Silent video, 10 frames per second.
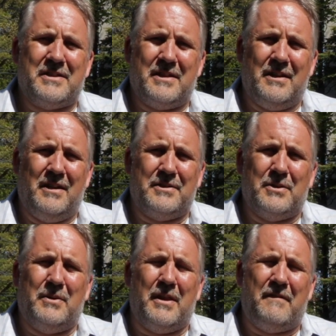and also one
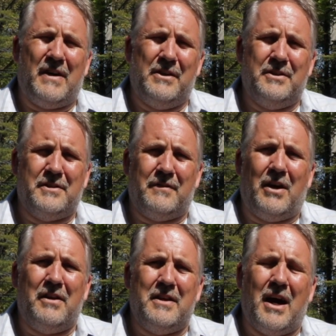of the founders of Art of
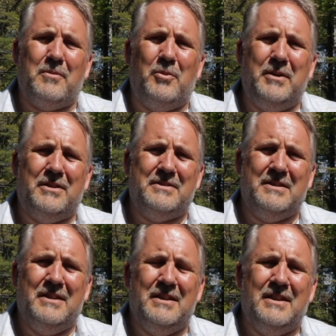the Automobile.
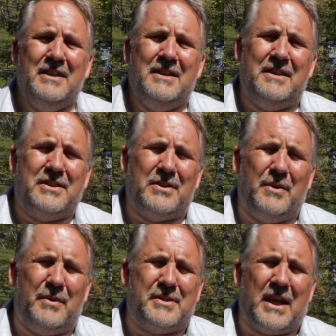This year we
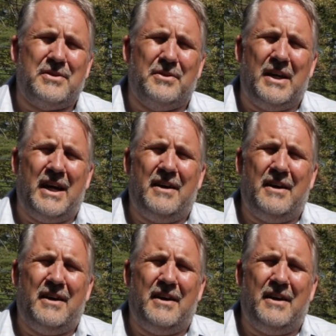were scheduled to have